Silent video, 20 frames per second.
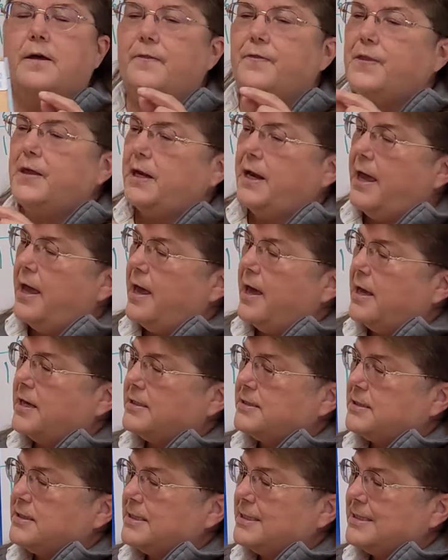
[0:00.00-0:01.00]
that
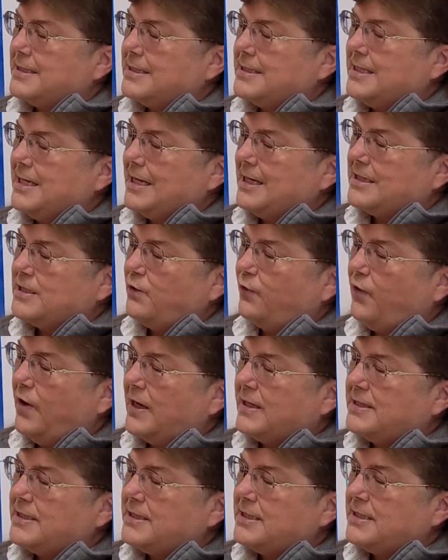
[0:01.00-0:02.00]
has 6
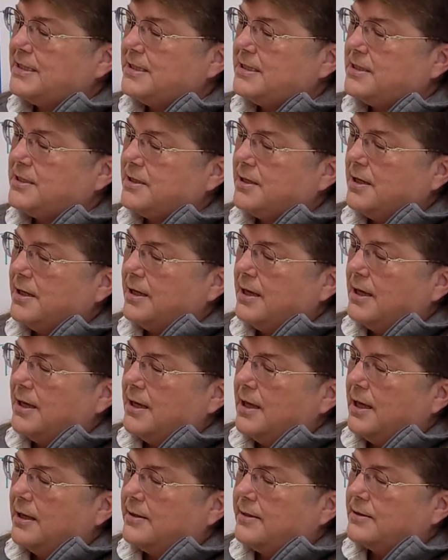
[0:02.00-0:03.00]
faces,
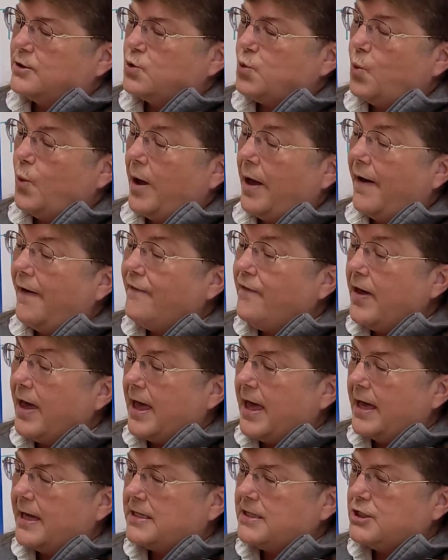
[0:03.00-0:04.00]
12
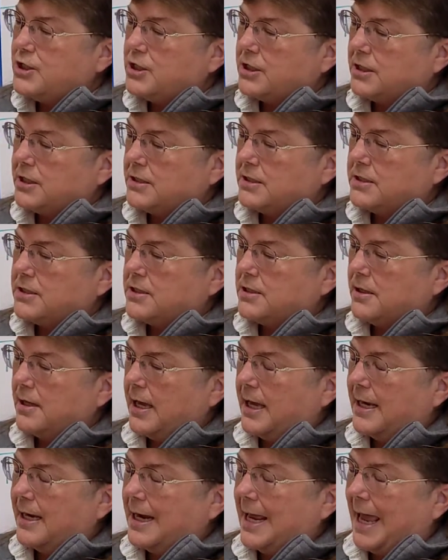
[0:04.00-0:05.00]
edges,
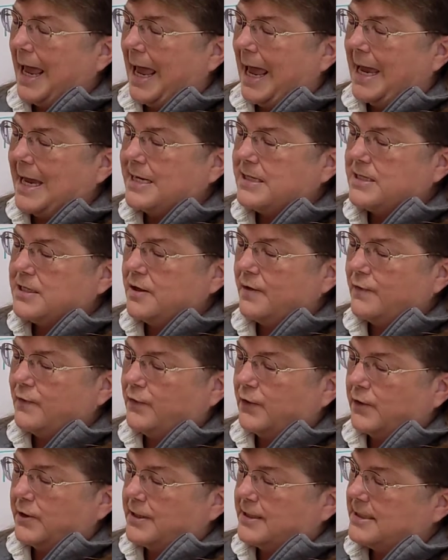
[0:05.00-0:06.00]
and 8
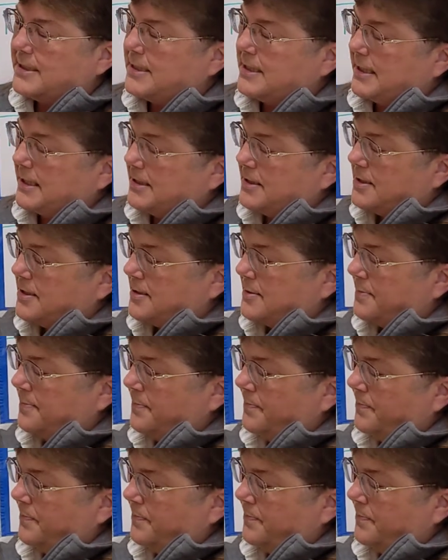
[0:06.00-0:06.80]
vertices?